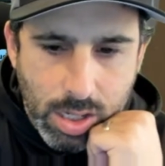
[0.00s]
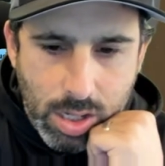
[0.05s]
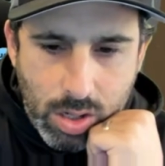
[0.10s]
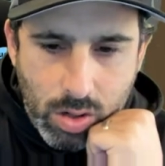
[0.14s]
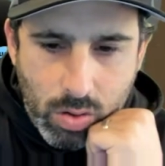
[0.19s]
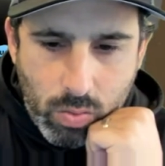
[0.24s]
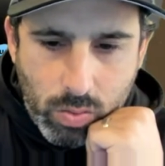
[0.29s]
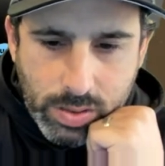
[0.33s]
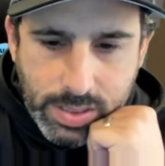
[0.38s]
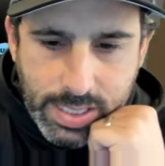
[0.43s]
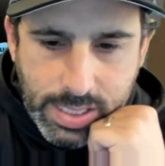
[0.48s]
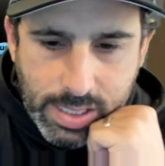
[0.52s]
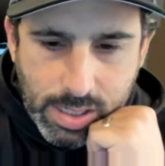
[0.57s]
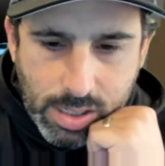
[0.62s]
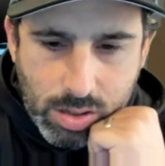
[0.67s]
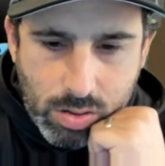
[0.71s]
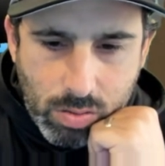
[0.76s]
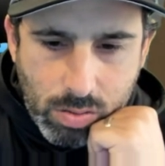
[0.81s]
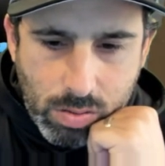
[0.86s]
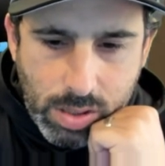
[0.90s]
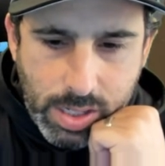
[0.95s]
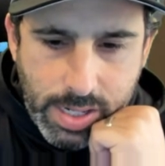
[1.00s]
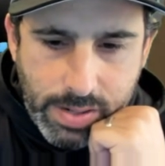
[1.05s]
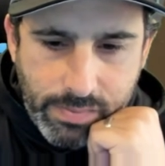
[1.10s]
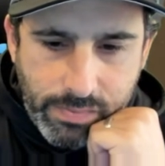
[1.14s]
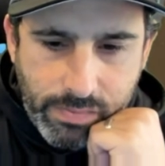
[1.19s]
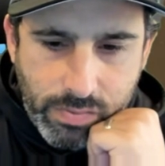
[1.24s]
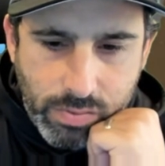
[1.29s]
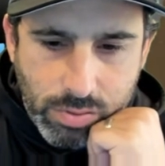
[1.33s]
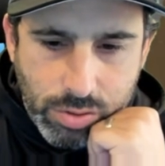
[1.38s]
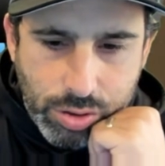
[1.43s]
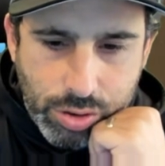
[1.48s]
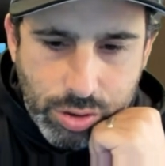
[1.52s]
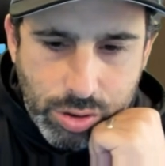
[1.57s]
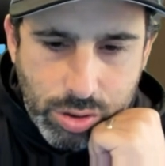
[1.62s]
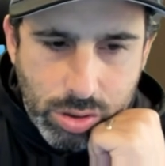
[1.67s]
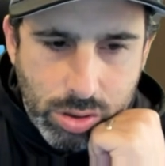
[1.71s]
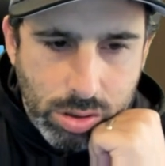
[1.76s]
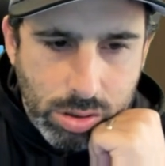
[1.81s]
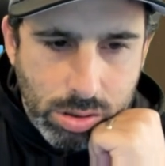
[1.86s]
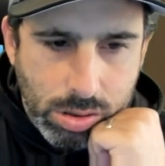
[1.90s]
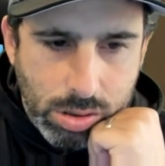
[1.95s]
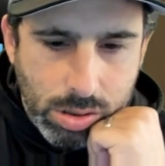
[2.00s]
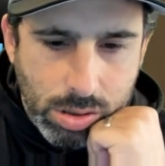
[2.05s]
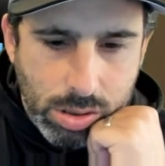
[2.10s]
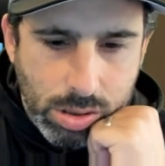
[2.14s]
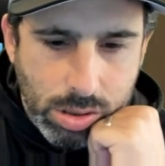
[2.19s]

We'll take a Cornet for sure.